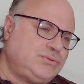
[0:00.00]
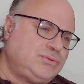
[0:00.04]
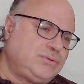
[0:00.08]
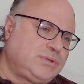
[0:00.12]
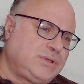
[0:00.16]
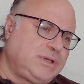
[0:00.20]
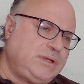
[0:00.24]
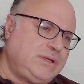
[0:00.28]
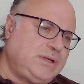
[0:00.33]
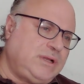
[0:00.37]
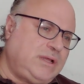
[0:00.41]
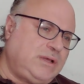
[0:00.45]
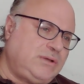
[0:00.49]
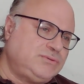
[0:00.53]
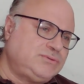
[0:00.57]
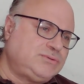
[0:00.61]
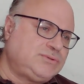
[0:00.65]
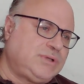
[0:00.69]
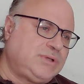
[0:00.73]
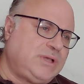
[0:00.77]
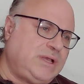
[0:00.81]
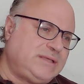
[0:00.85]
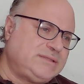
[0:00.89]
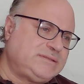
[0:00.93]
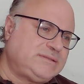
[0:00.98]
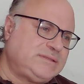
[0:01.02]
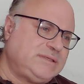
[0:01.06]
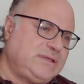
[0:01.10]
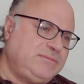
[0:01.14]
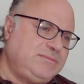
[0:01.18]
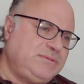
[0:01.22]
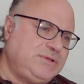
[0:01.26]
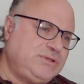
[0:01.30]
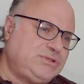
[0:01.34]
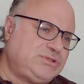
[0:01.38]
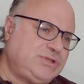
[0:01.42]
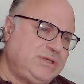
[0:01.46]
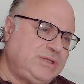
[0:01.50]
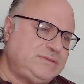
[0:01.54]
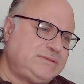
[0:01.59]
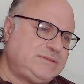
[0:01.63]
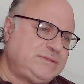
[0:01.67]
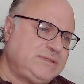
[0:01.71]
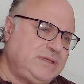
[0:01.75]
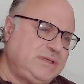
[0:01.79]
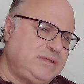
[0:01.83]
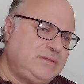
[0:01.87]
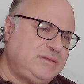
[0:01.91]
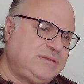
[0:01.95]
greenhouse gas
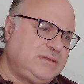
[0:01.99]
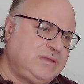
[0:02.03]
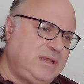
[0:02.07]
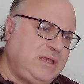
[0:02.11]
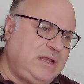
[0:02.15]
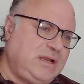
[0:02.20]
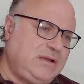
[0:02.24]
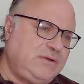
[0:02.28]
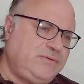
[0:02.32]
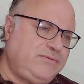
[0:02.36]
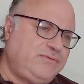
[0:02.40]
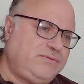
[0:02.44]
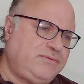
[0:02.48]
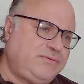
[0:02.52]
emissions and help